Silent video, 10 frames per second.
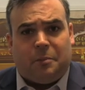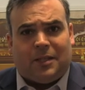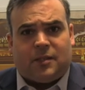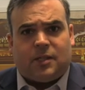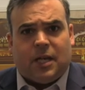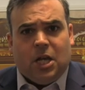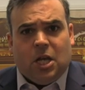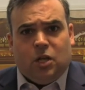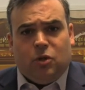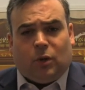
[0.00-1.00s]
But
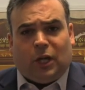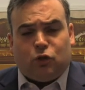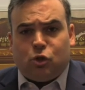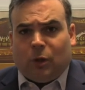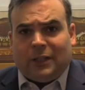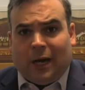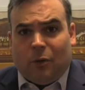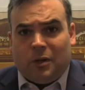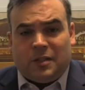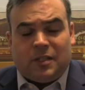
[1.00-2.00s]
you can join
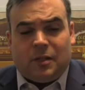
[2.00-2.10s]
our